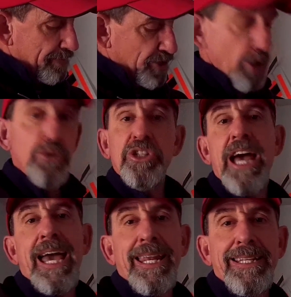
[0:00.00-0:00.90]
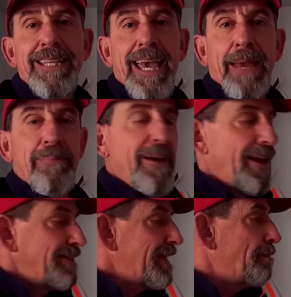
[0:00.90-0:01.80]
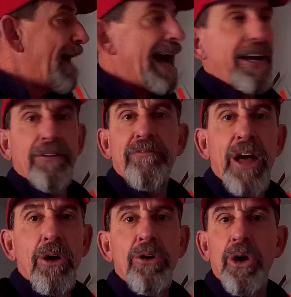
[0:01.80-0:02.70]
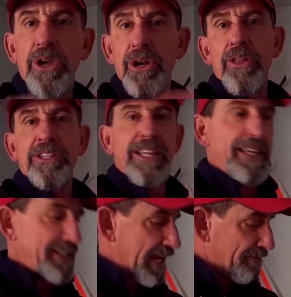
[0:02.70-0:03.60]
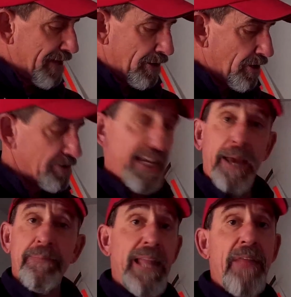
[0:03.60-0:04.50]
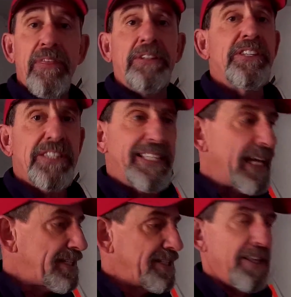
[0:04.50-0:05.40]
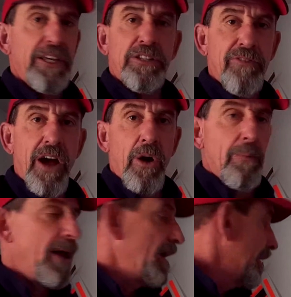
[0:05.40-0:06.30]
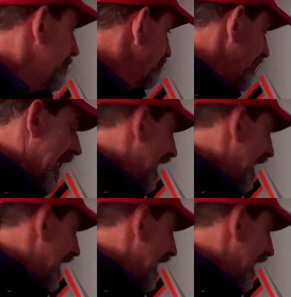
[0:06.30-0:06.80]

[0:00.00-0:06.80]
two-sided tape, the back of Velcro, you know, the sticky side of Velcro tape. Nothing sticks to this foam. I